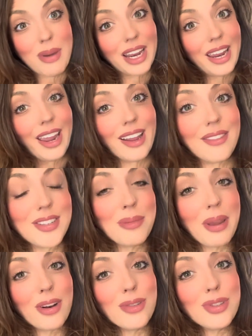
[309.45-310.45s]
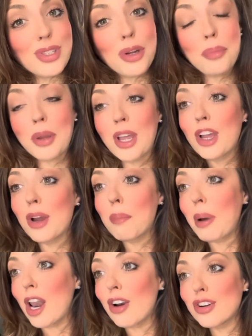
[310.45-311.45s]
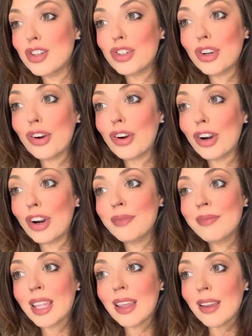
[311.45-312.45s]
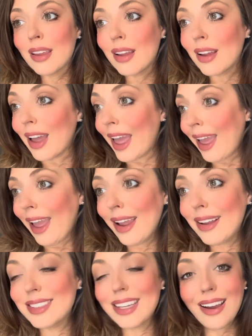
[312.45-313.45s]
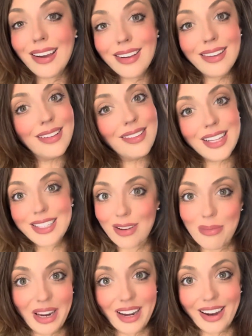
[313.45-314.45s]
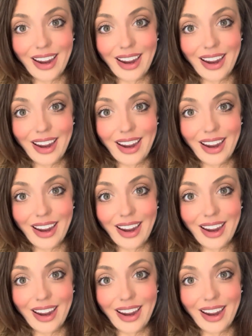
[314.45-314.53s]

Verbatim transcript: My can of tomato soup, butter, sugar, eggs. Let's go make a